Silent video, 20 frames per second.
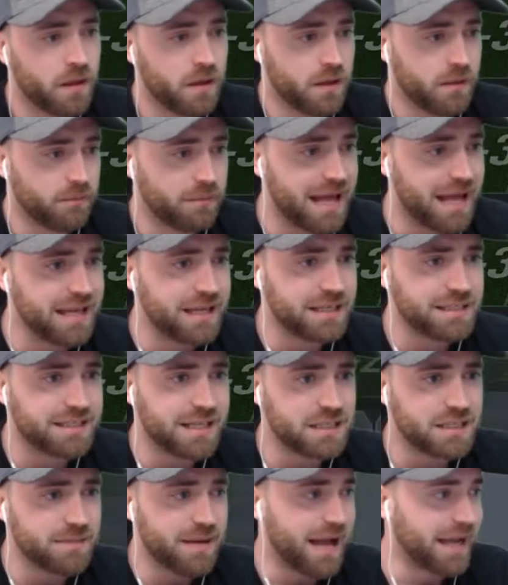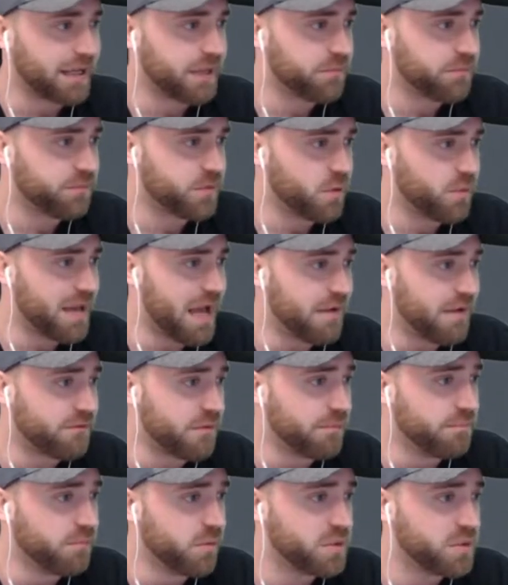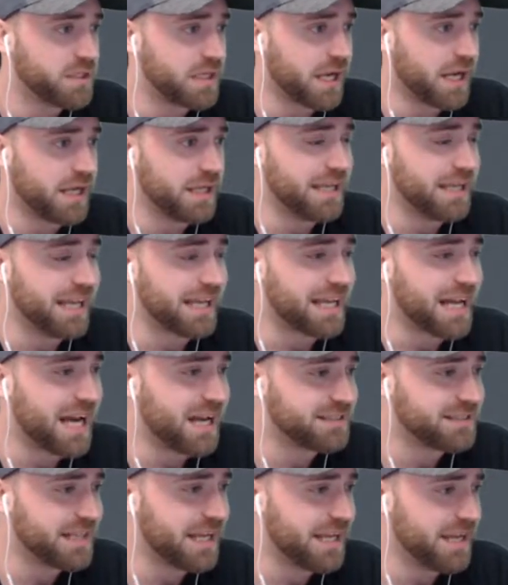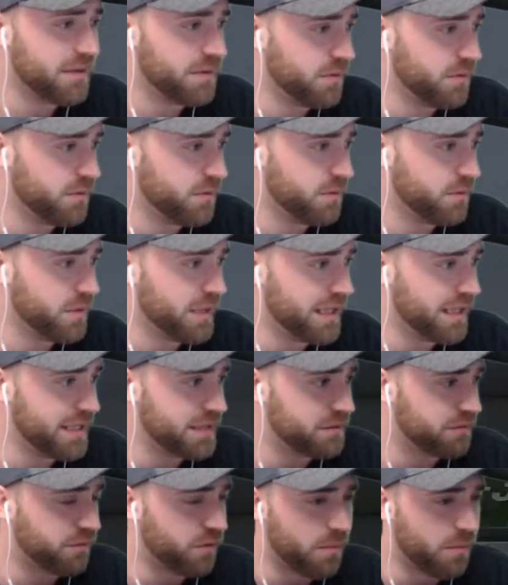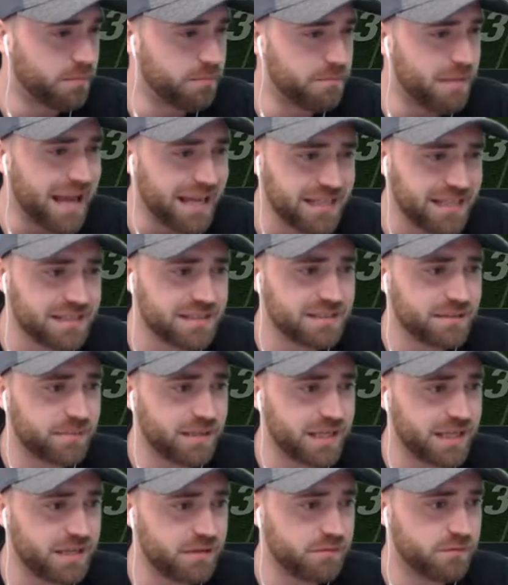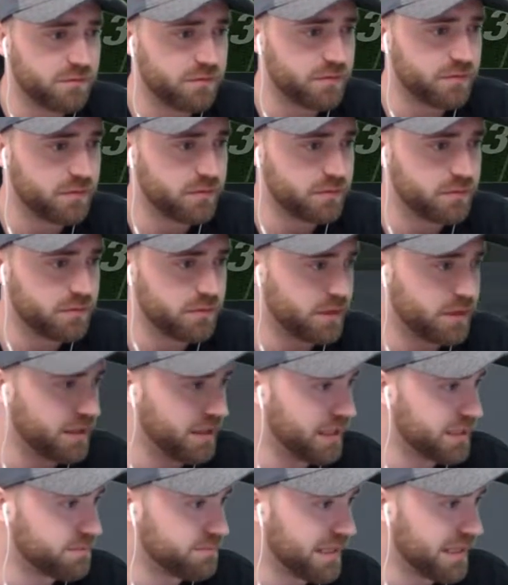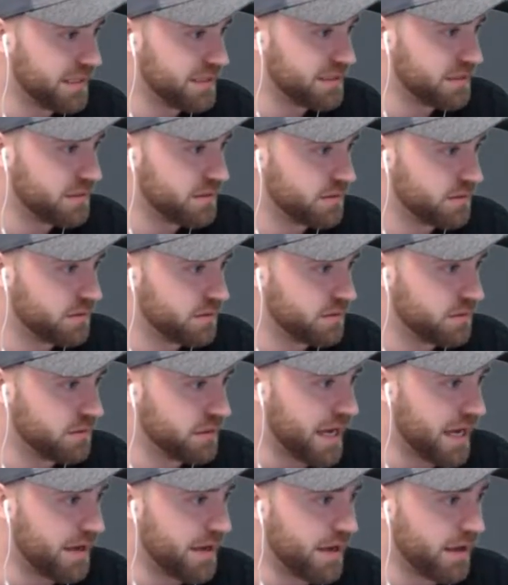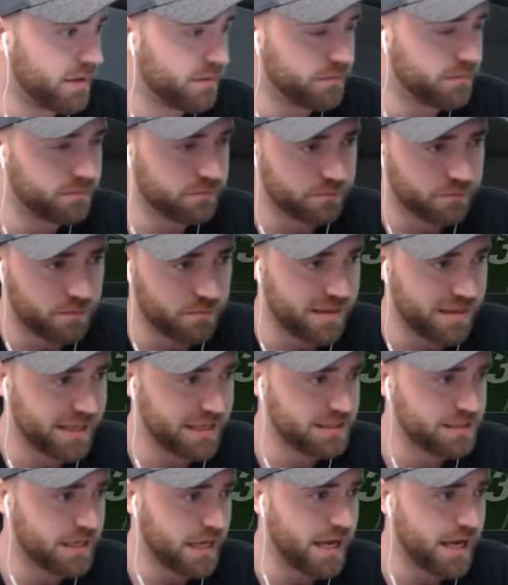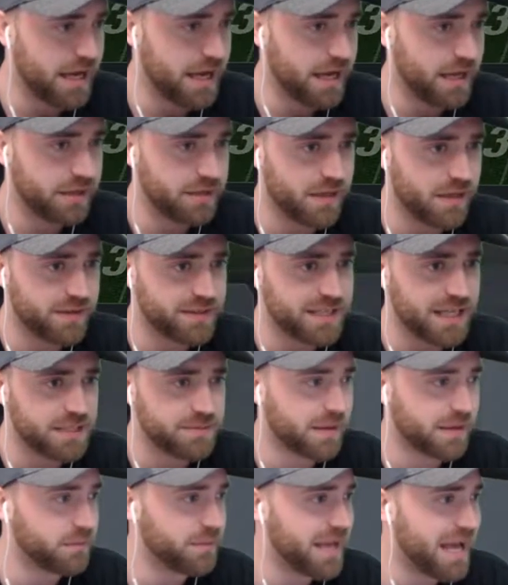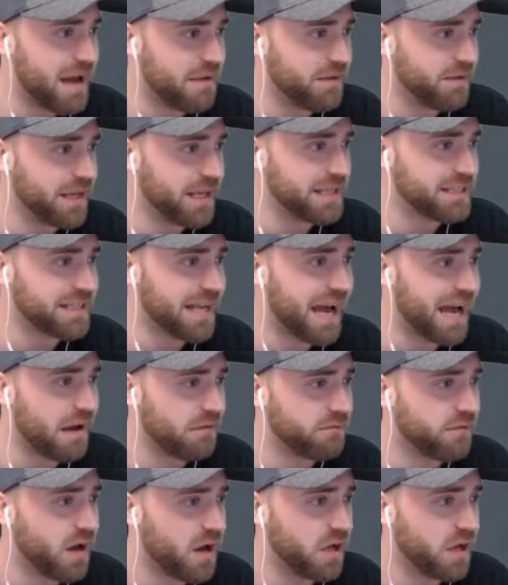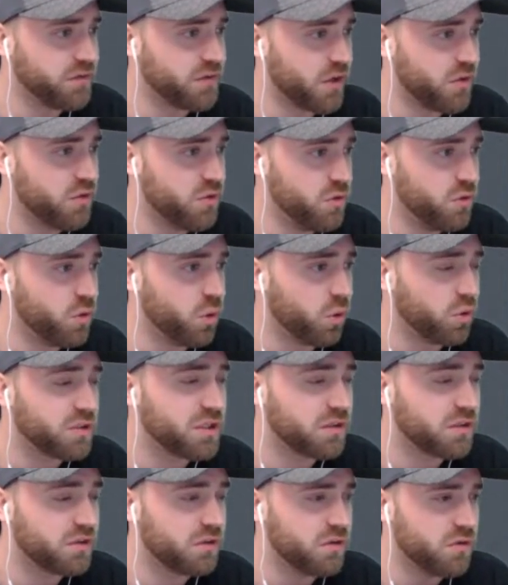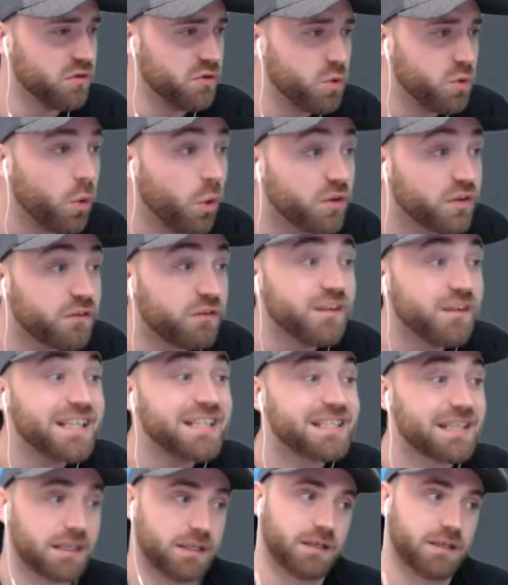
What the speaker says: Playing at centre back, we have Musa Niakate, who is from Mainz, I believe. I think it's Mainz. Yep, from Mainz. The other centre back we have is Havard Nordvit.